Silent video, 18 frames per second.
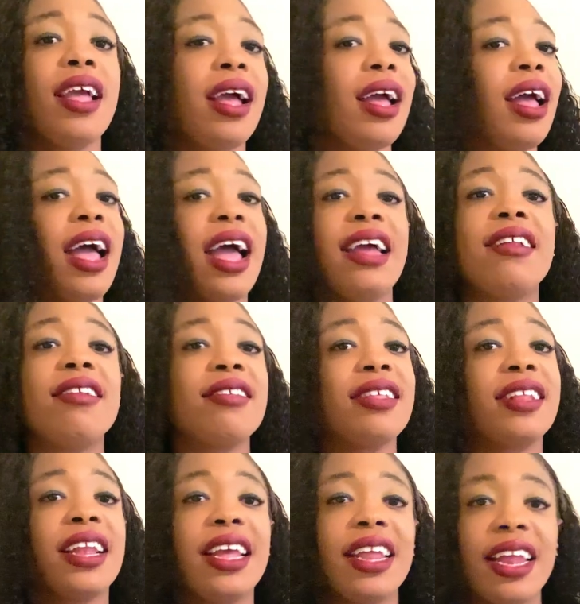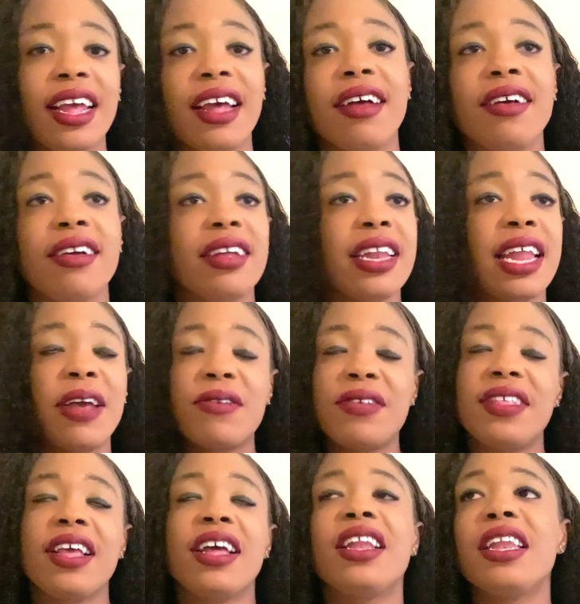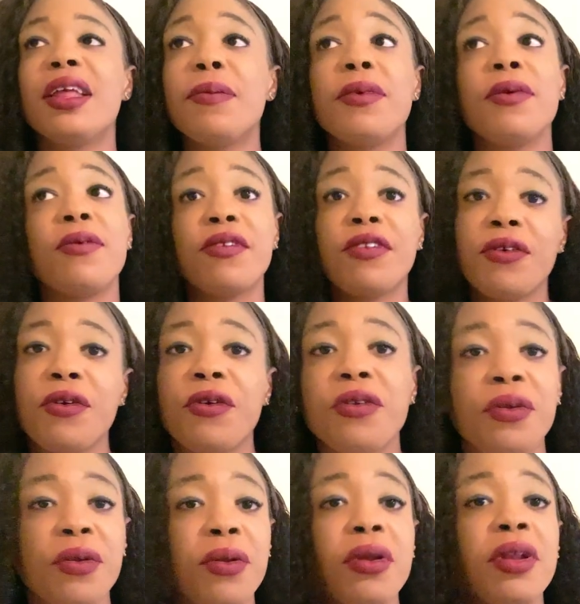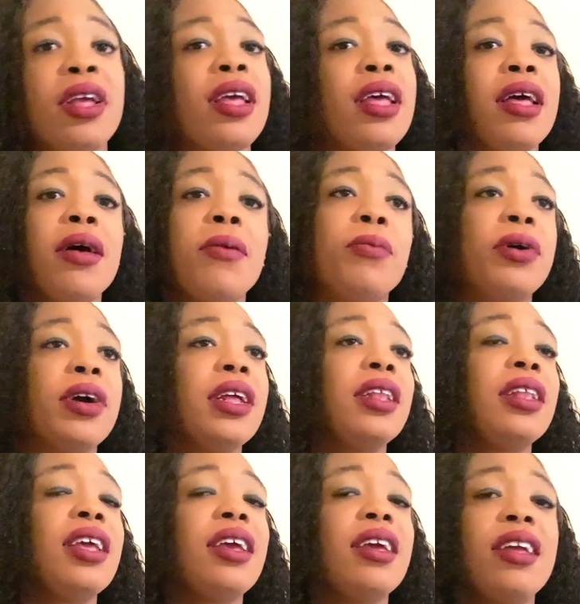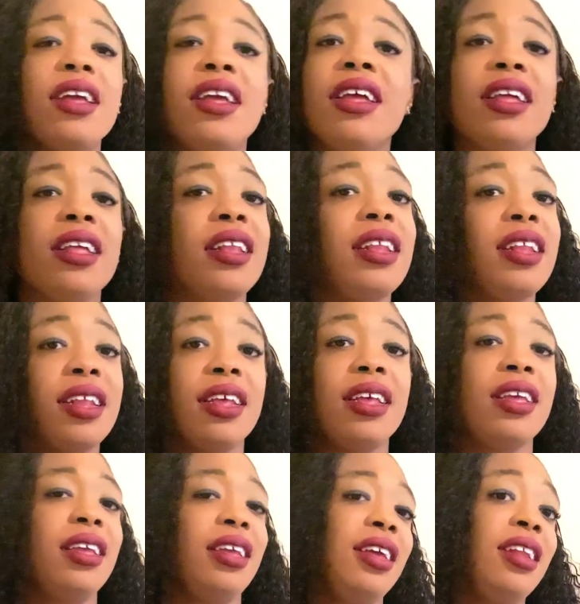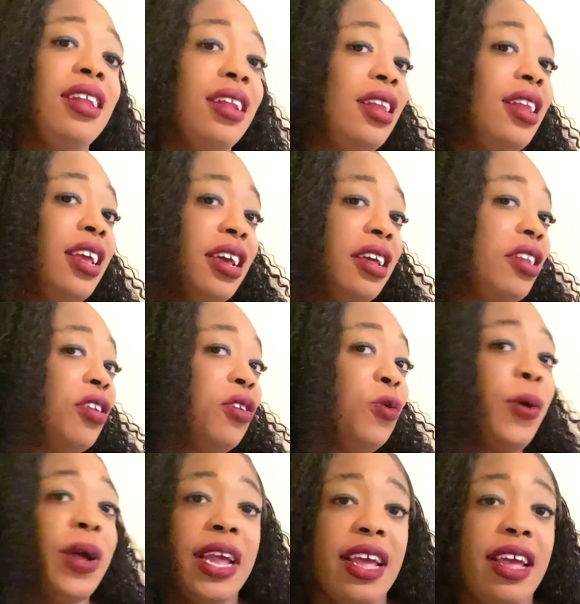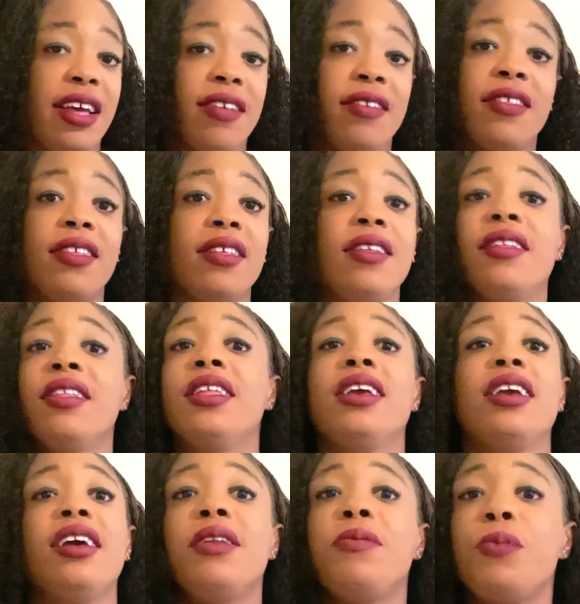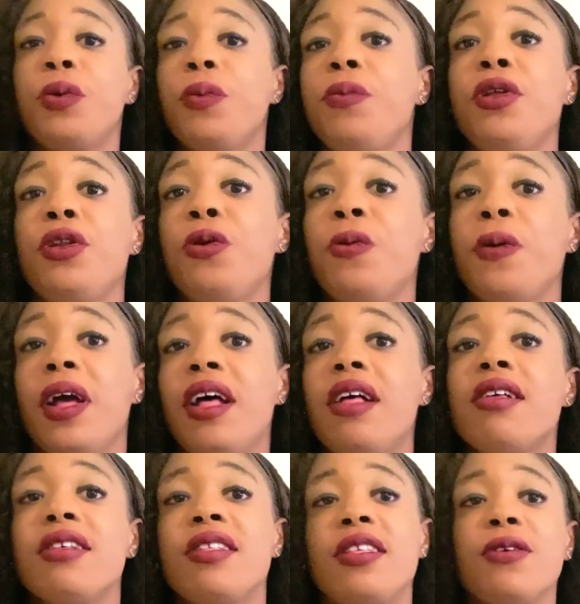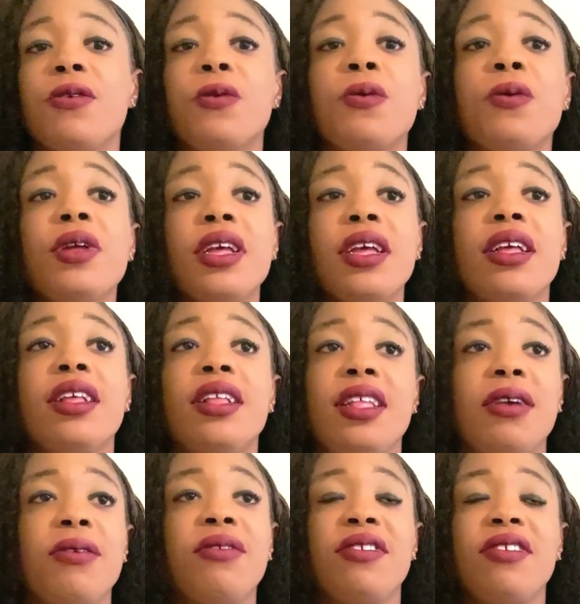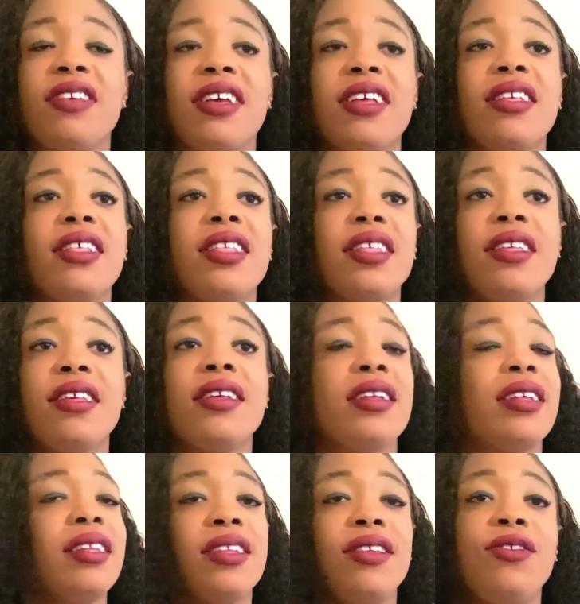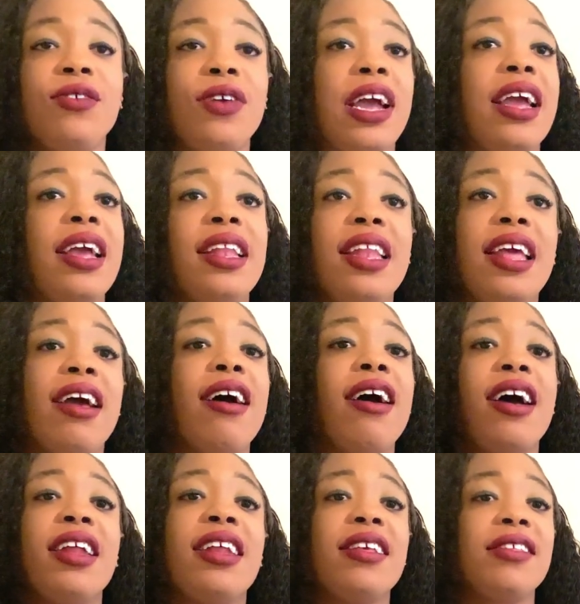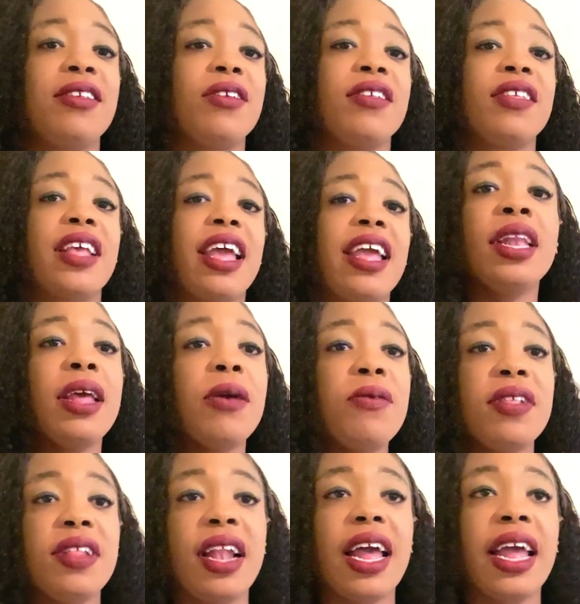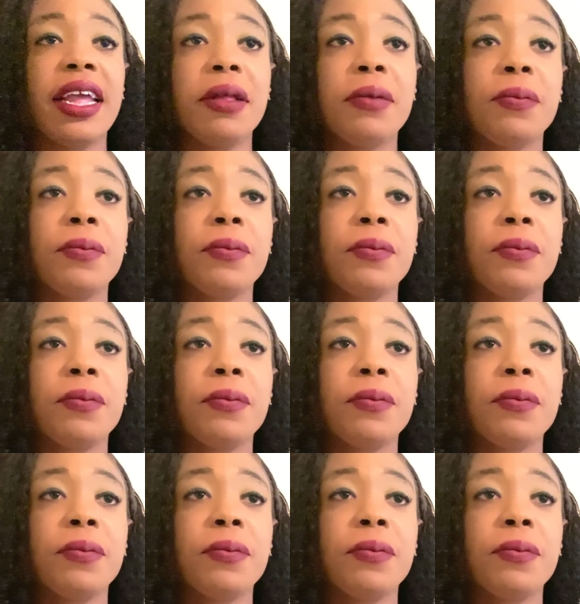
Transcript: I just lay there and I was telling them it was hurting, but they ain't nothing they could do, I guess. They couldn't put me nowhere else, so they was just trying their hardest. It was like,